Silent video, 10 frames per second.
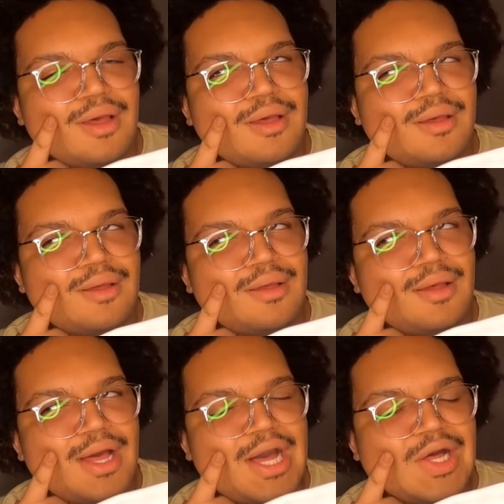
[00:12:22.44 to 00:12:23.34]

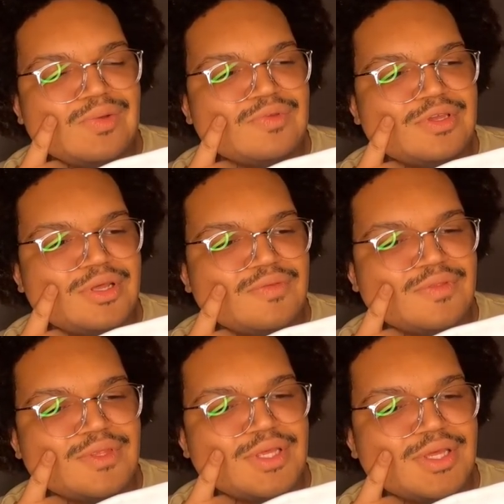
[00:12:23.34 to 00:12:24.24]
I hope she
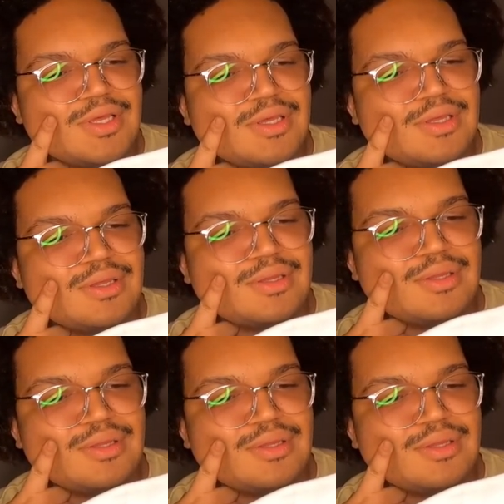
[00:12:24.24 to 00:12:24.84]
don't see it.